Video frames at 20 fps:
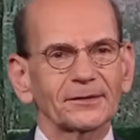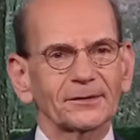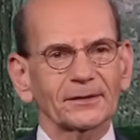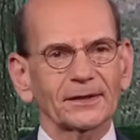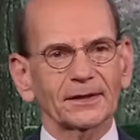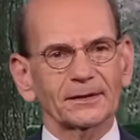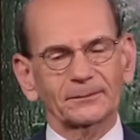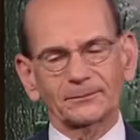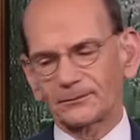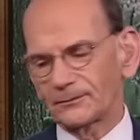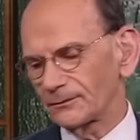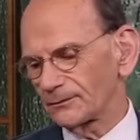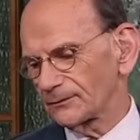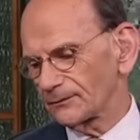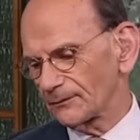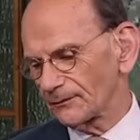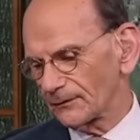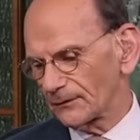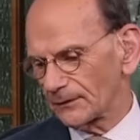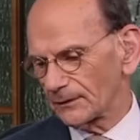Okay.
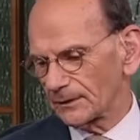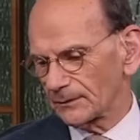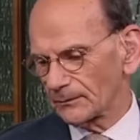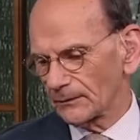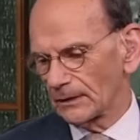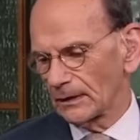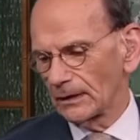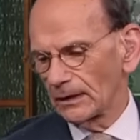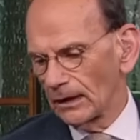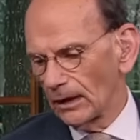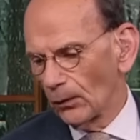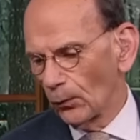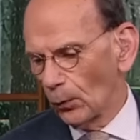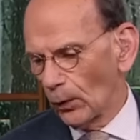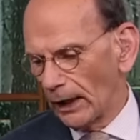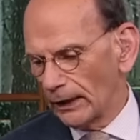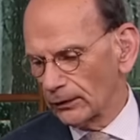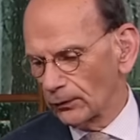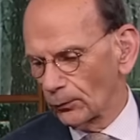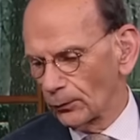
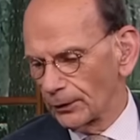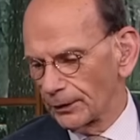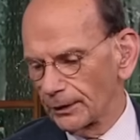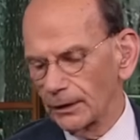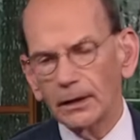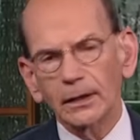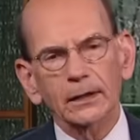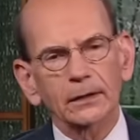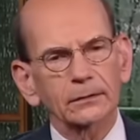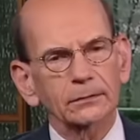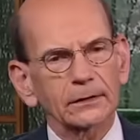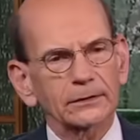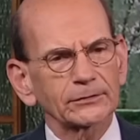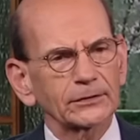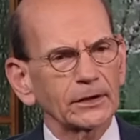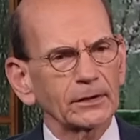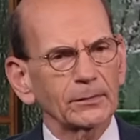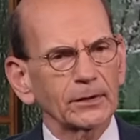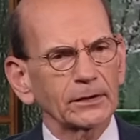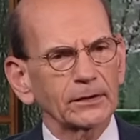Why don't we, uh, is,
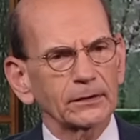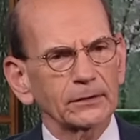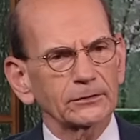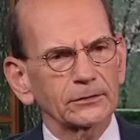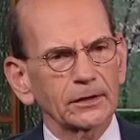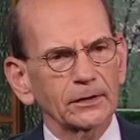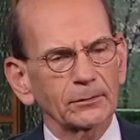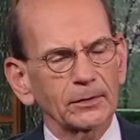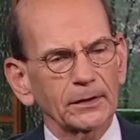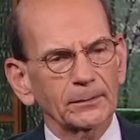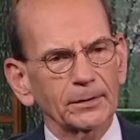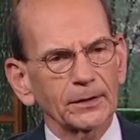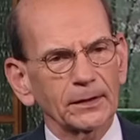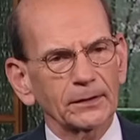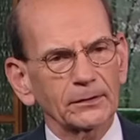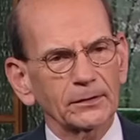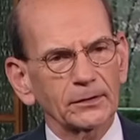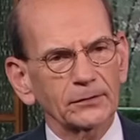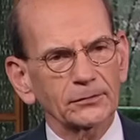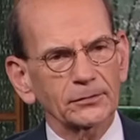anybody, is anybody paying
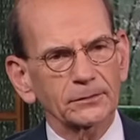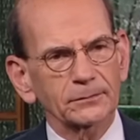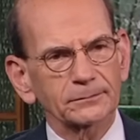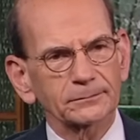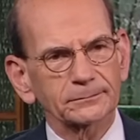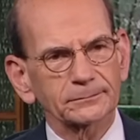attention?